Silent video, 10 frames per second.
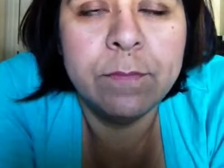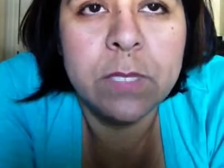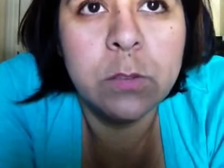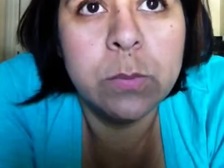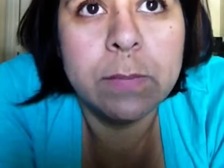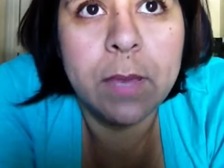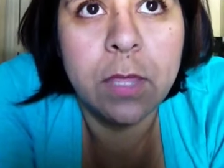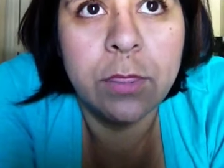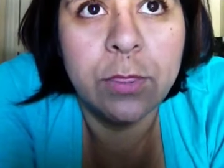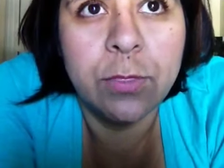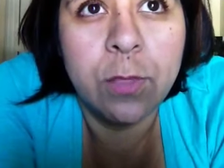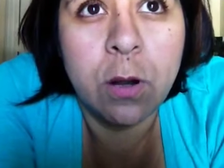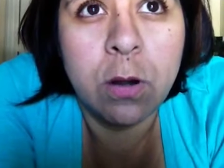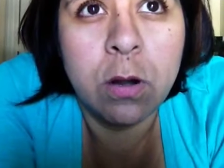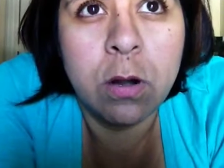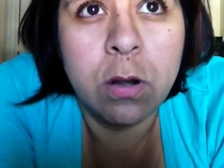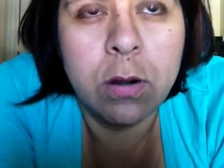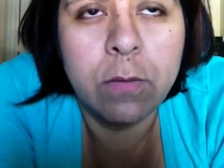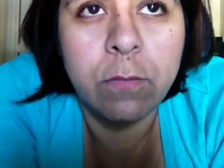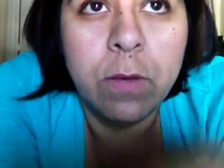This will be my
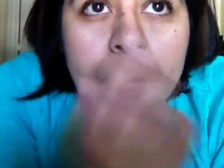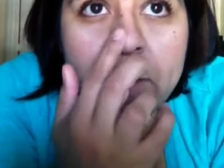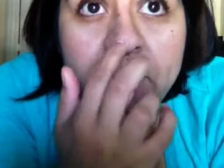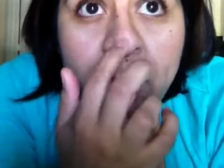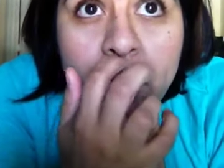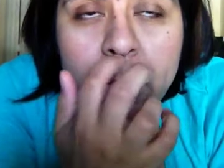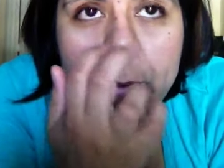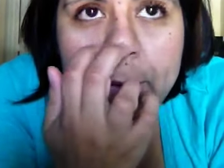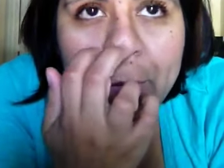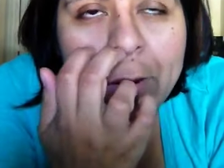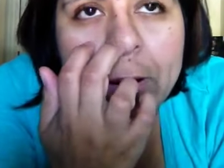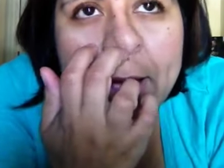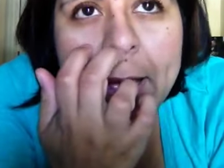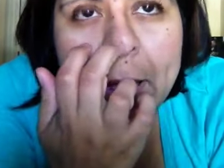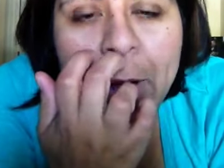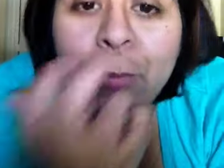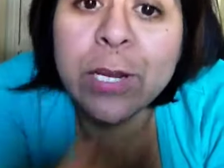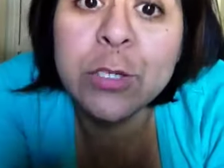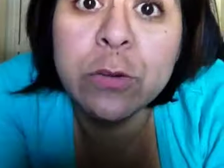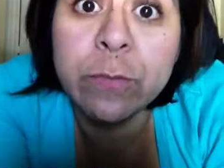fourth round, or a
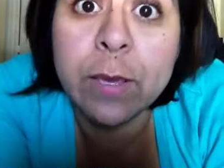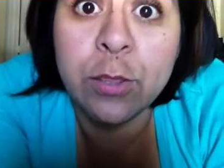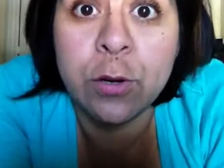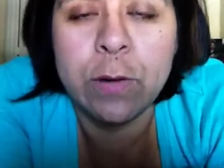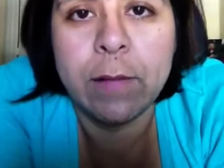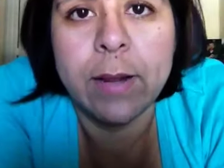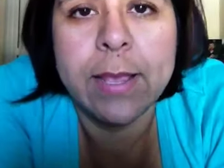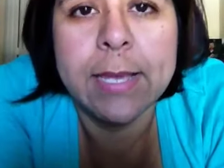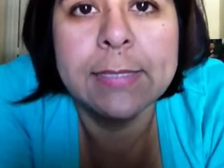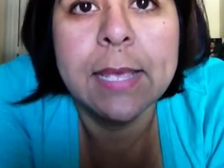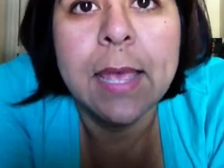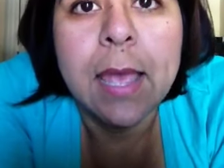redo of my third round, I guess.